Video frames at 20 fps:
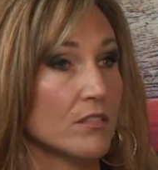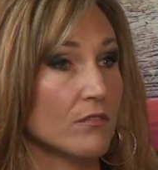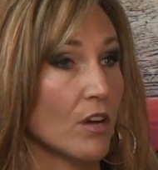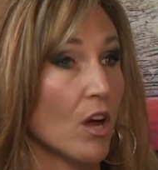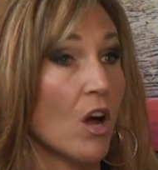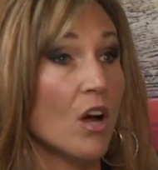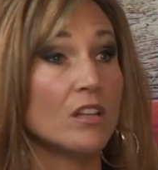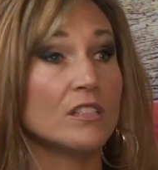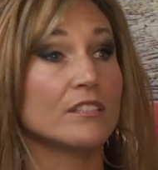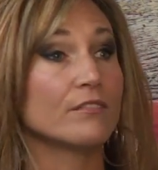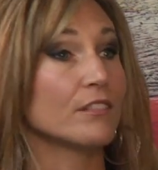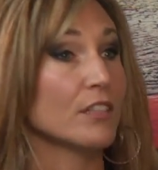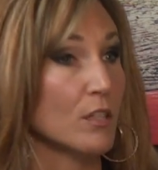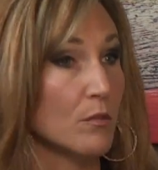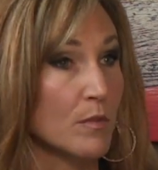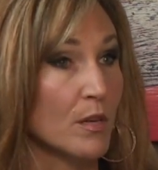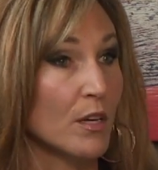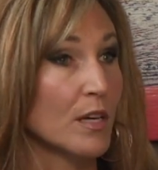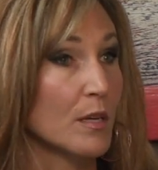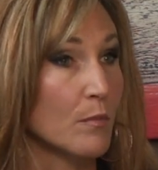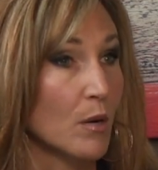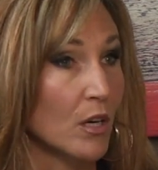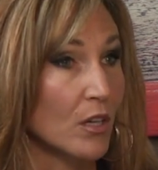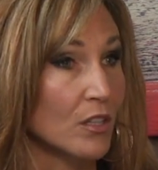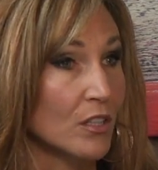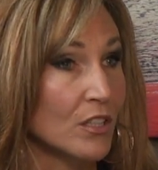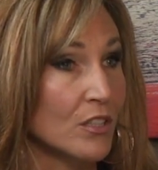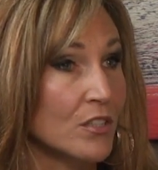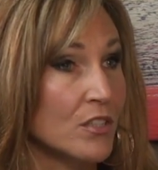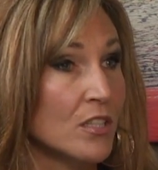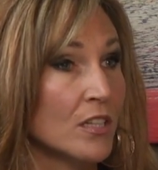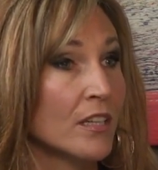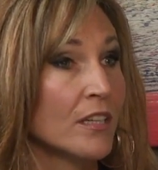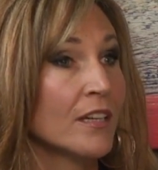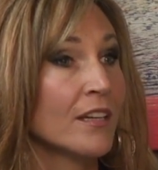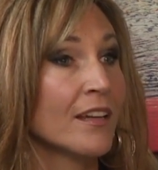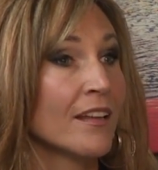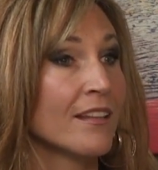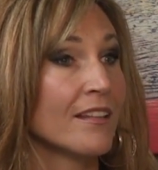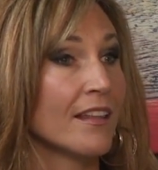of all different community partners
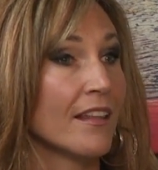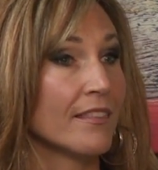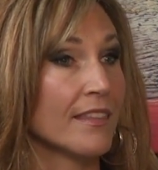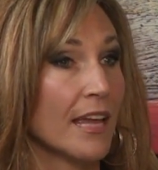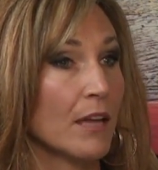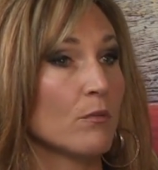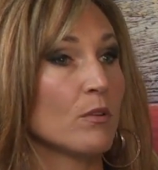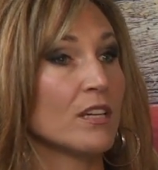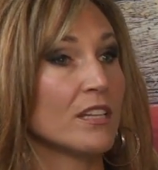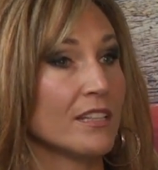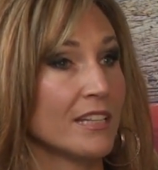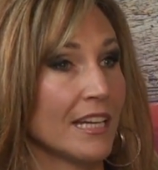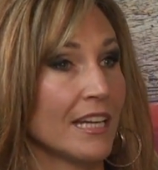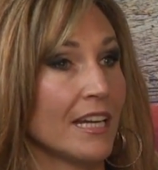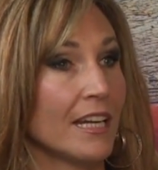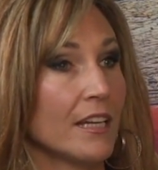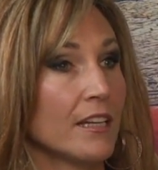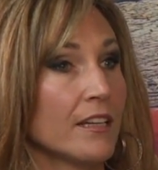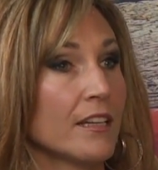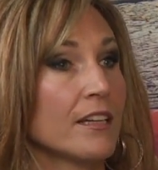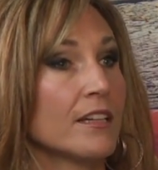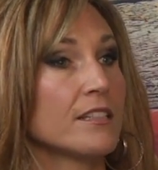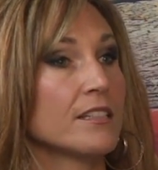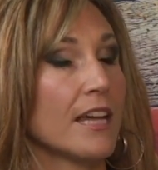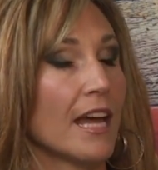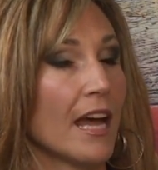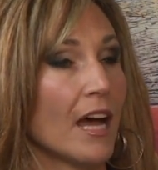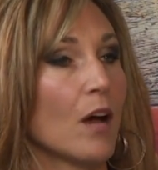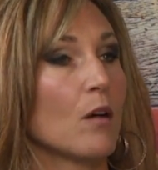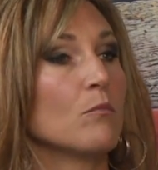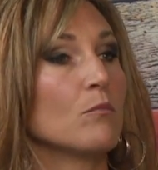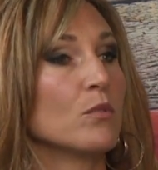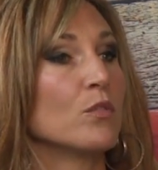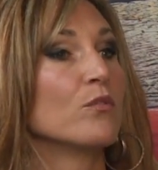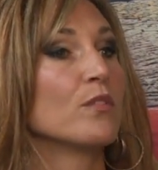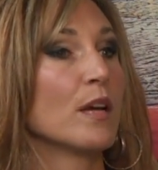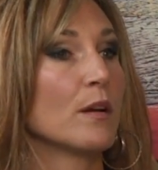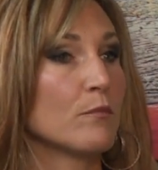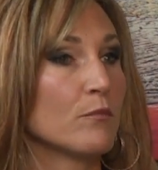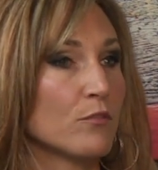that they would need to help
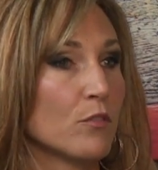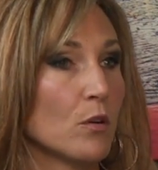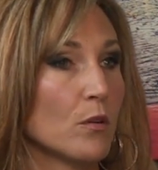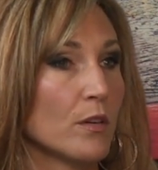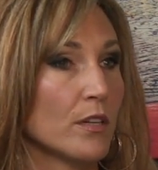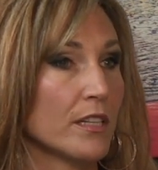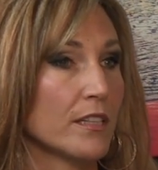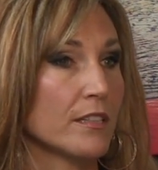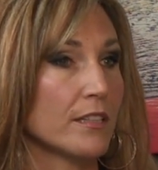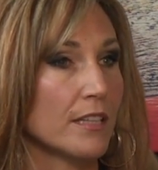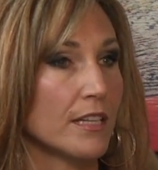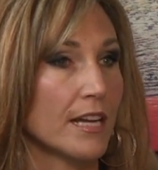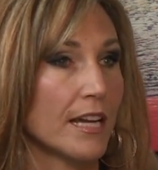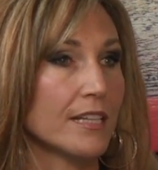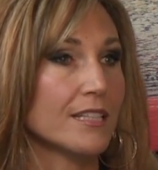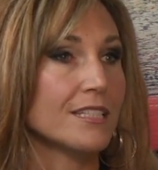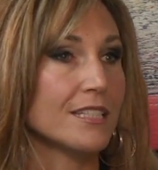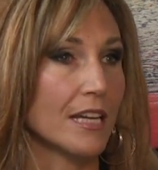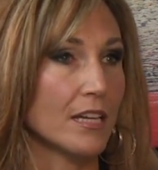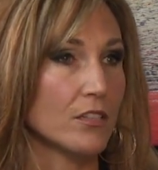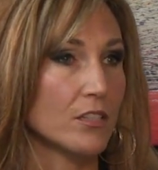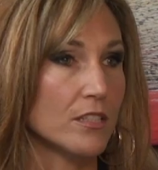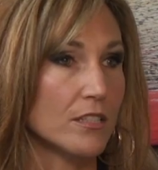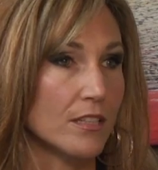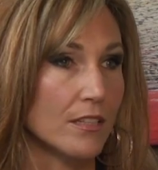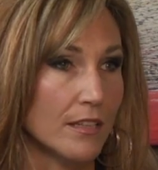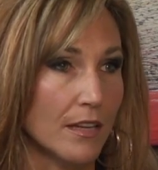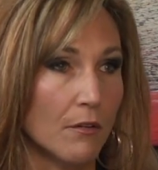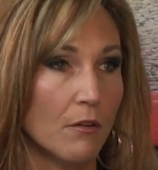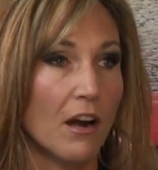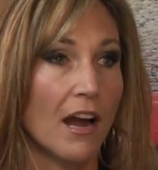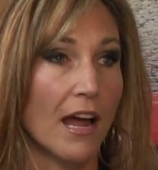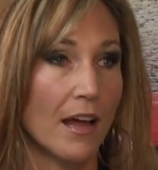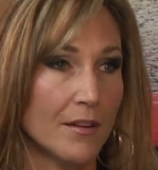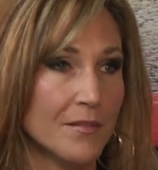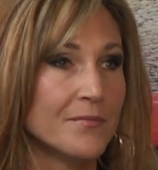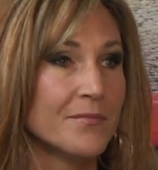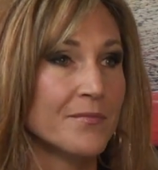move them forward into the next stages that they were at.